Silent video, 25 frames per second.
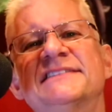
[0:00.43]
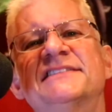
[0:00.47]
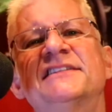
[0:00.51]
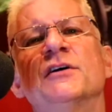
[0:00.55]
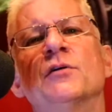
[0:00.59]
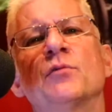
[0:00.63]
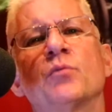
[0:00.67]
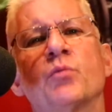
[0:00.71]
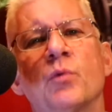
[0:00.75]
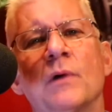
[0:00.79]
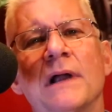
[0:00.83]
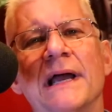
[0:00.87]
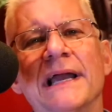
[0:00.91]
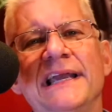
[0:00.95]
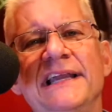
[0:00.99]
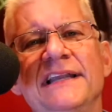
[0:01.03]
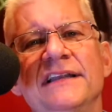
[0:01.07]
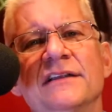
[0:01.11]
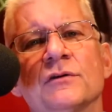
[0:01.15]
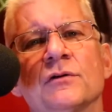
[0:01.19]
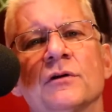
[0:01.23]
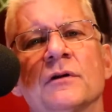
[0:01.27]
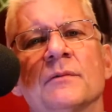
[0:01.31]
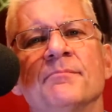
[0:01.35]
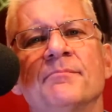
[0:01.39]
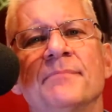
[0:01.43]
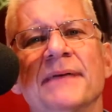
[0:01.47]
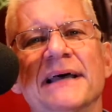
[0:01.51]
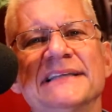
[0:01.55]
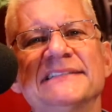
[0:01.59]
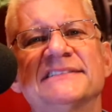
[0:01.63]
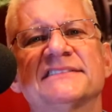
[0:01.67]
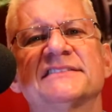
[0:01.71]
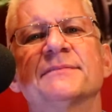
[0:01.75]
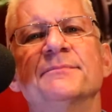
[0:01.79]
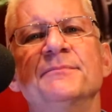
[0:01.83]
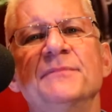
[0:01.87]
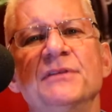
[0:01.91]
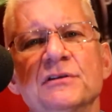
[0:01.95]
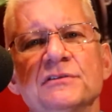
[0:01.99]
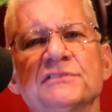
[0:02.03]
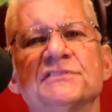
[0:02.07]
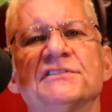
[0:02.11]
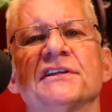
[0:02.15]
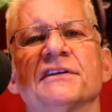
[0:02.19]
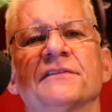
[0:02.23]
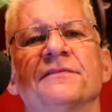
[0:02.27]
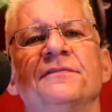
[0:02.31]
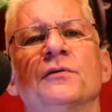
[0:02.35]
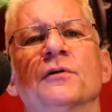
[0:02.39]
the right or best
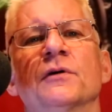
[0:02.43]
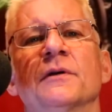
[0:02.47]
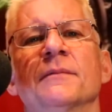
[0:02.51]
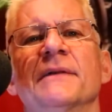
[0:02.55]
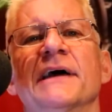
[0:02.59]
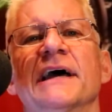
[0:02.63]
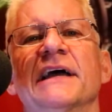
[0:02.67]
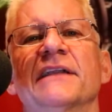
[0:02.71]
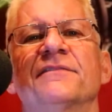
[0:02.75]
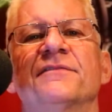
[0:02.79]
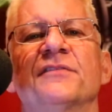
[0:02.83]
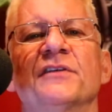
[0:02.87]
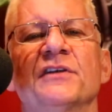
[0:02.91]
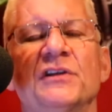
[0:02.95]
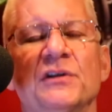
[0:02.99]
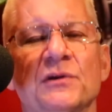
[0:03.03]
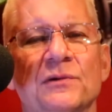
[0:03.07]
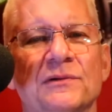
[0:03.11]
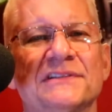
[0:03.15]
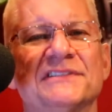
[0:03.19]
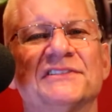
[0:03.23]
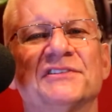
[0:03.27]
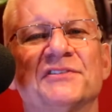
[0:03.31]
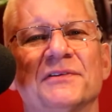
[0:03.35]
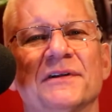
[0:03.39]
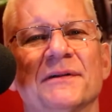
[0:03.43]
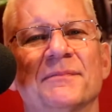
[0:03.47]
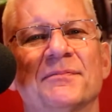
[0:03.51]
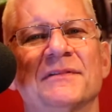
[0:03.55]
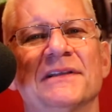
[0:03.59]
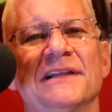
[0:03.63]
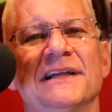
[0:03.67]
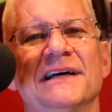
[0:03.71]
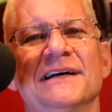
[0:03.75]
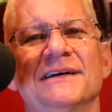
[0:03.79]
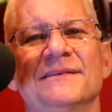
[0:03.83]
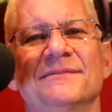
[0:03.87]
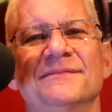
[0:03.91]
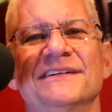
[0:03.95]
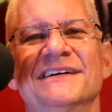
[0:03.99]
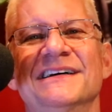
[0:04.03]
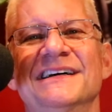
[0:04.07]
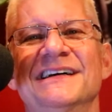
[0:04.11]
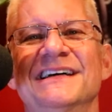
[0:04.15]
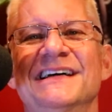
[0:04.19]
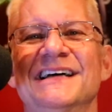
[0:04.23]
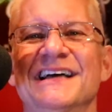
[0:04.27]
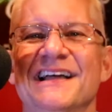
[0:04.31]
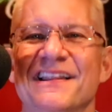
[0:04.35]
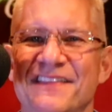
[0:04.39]
music format for your strip club?
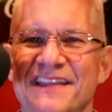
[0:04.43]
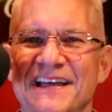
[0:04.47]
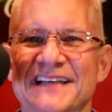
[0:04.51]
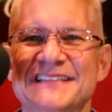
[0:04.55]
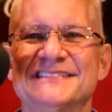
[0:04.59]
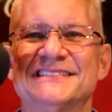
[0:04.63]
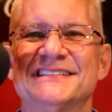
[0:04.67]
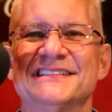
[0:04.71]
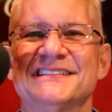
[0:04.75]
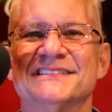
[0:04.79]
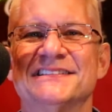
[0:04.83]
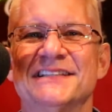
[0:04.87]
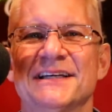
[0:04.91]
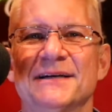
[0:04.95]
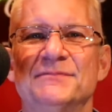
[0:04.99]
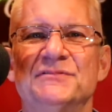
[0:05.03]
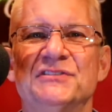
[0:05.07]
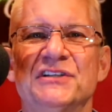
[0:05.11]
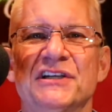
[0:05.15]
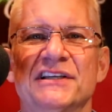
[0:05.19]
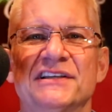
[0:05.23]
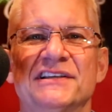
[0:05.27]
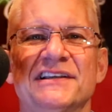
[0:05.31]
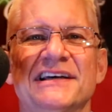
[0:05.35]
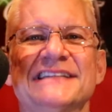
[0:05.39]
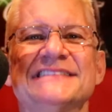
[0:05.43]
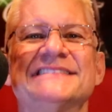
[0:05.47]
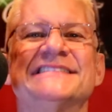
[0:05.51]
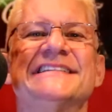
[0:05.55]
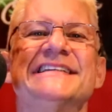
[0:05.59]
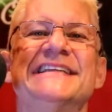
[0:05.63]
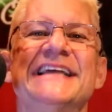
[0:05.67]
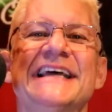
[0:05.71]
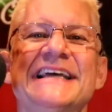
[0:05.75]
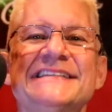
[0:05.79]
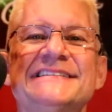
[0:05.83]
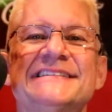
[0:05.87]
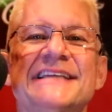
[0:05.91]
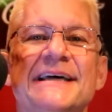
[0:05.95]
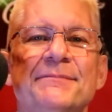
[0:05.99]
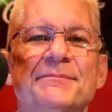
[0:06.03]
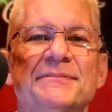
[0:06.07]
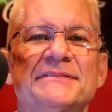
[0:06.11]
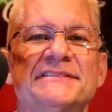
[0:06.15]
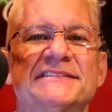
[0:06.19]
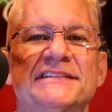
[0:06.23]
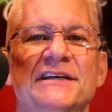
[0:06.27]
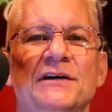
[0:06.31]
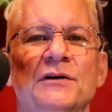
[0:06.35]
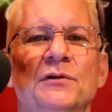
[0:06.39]
That's the subject on today's
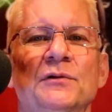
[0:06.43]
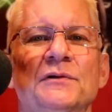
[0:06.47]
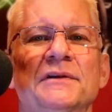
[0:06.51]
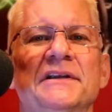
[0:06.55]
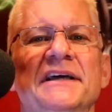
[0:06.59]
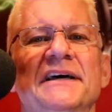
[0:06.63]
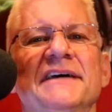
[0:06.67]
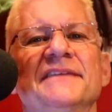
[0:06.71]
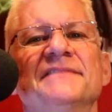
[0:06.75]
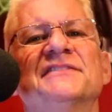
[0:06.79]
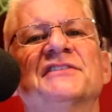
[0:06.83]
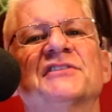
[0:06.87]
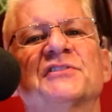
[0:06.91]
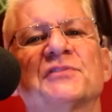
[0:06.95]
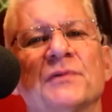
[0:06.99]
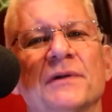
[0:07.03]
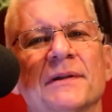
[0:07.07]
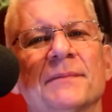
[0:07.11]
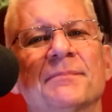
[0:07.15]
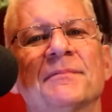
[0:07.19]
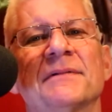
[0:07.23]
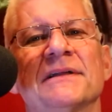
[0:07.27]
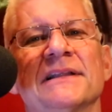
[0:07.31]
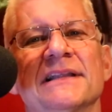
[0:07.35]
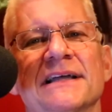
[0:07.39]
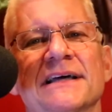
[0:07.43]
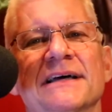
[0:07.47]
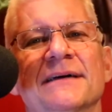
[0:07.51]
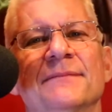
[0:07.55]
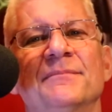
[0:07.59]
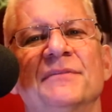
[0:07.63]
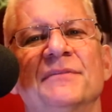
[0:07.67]
episode of Strip Club